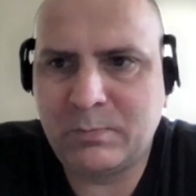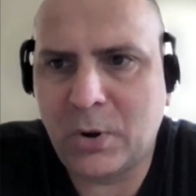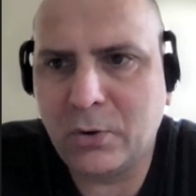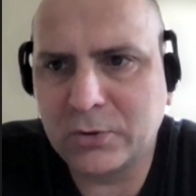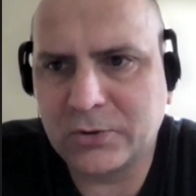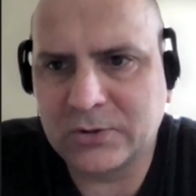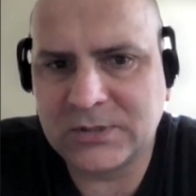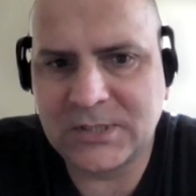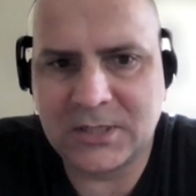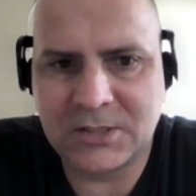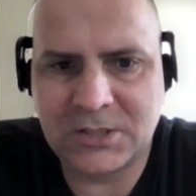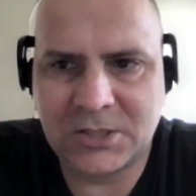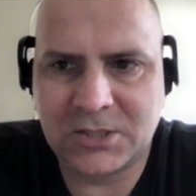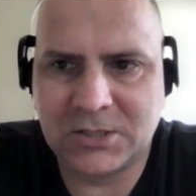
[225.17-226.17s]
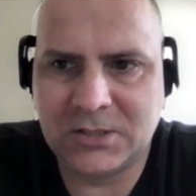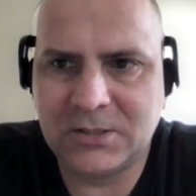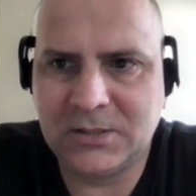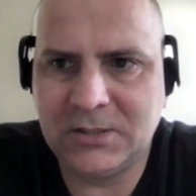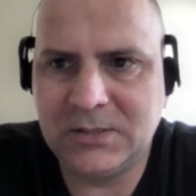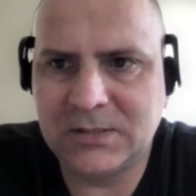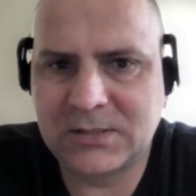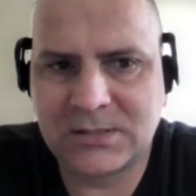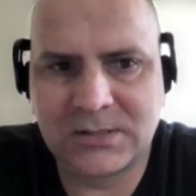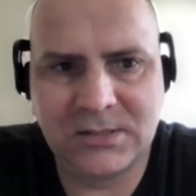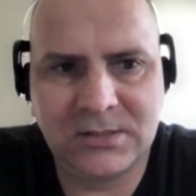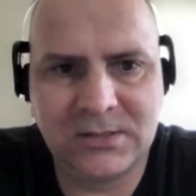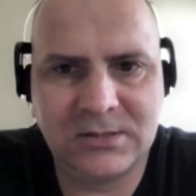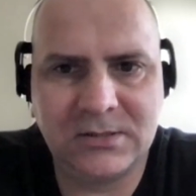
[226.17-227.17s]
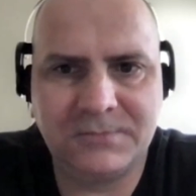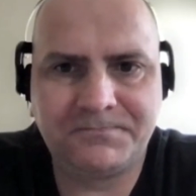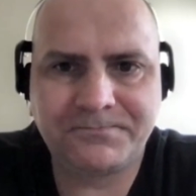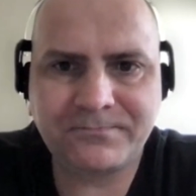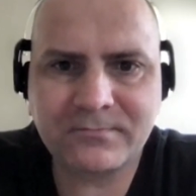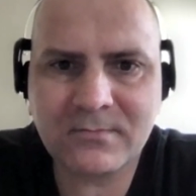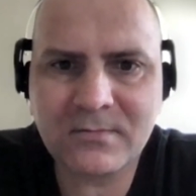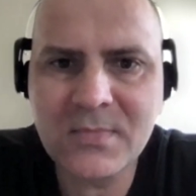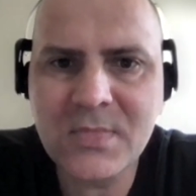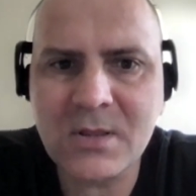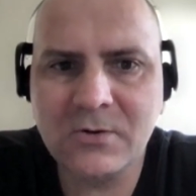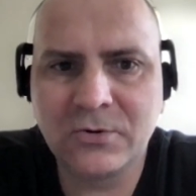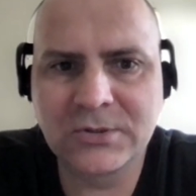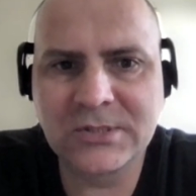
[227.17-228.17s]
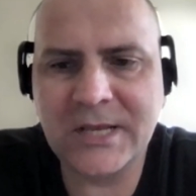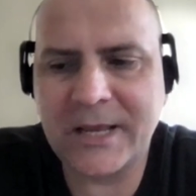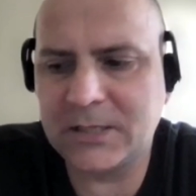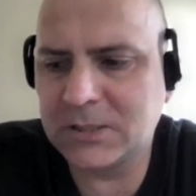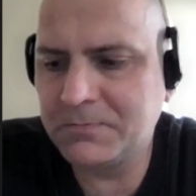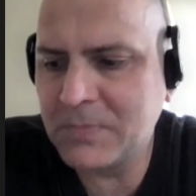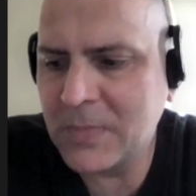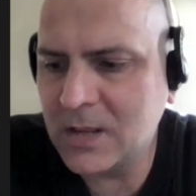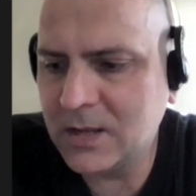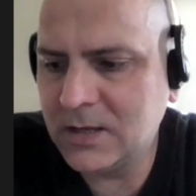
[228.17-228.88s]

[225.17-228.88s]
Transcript: product that is on the ad.